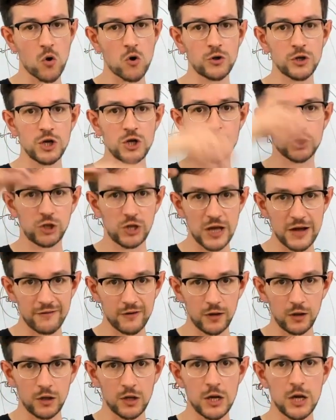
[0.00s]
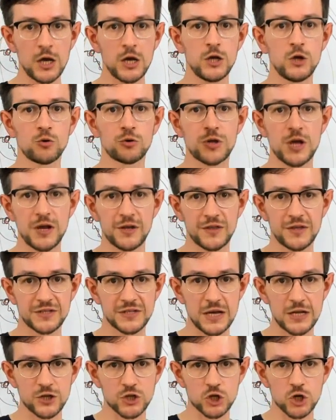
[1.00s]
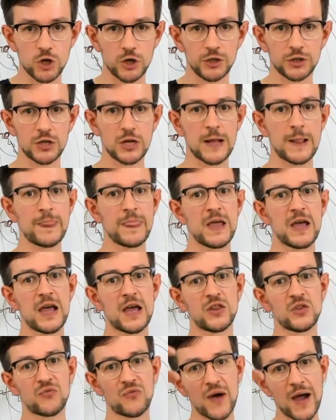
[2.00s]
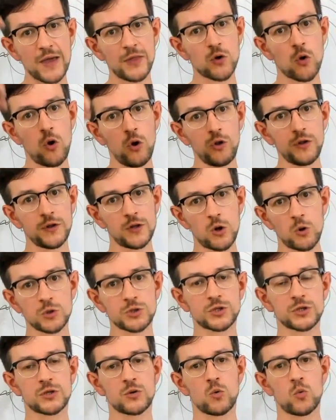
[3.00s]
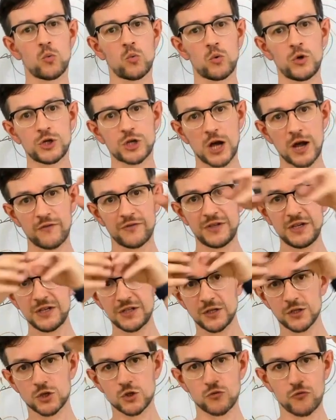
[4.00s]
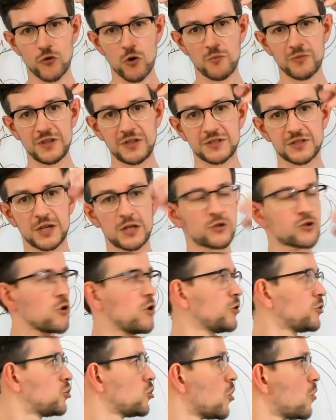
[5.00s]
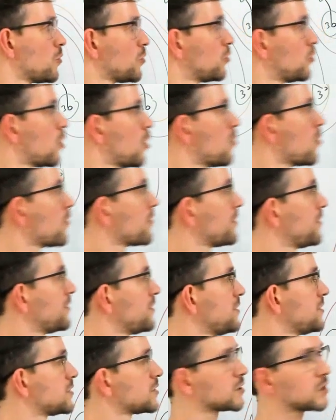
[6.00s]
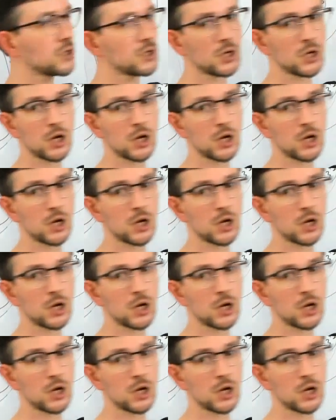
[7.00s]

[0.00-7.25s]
each level, you take the centroid and find all the nodes which have distance from this centroid no more than this.